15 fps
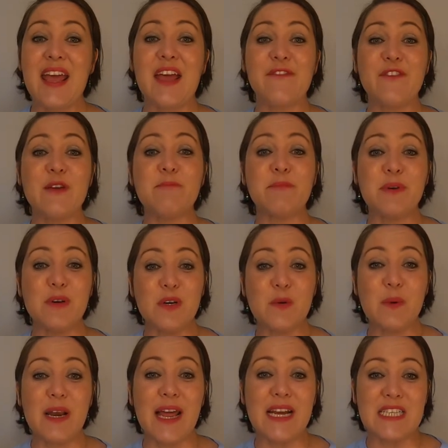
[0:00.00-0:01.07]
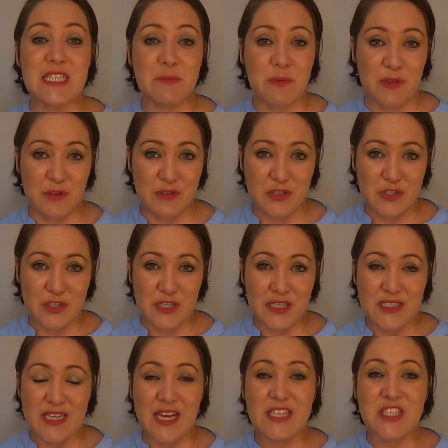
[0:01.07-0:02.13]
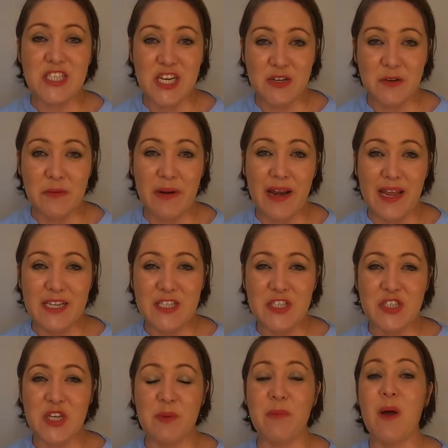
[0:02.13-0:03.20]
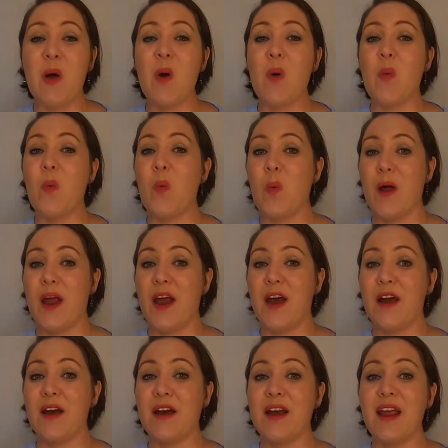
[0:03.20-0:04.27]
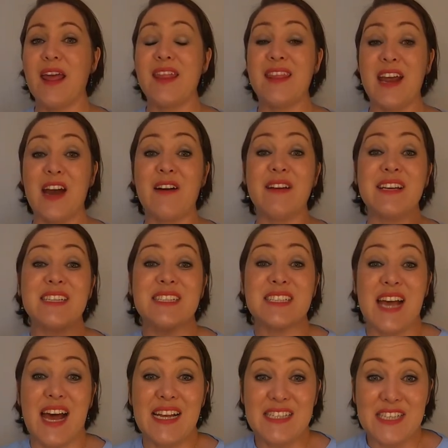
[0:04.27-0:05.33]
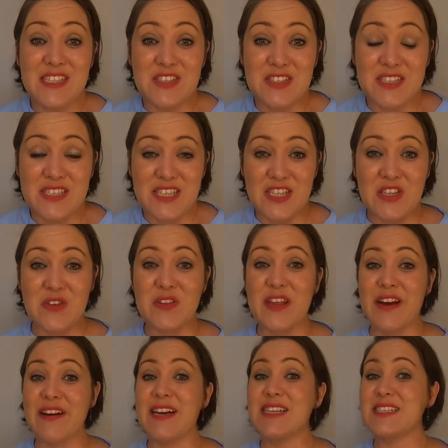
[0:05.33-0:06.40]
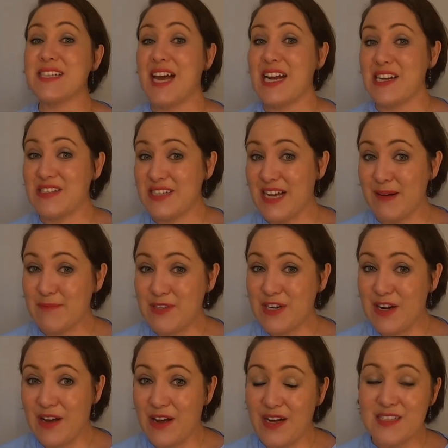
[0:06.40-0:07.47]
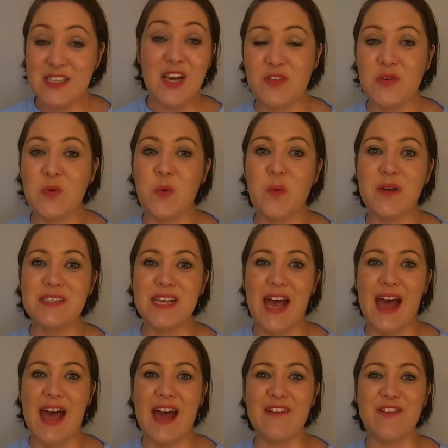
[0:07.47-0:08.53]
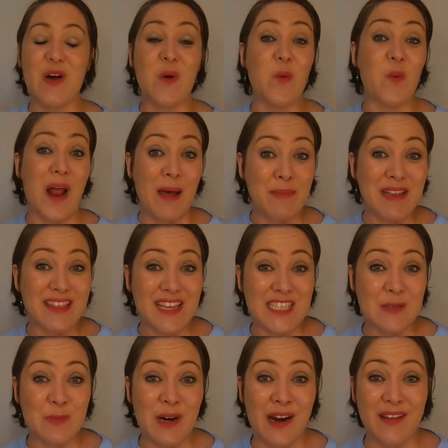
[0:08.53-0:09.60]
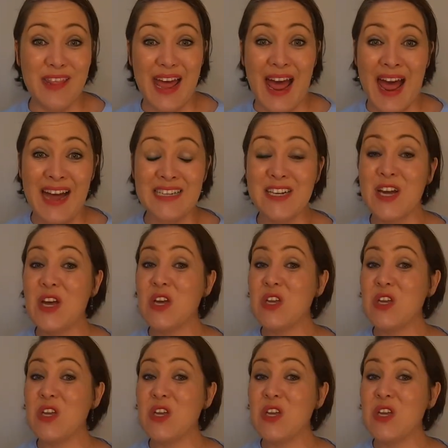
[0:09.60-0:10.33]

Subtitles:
If you build a relationship with your students, a genuine relationship where they're excited to see you, they're excited to come to class, you always have a rabbit that you pull out of the hat,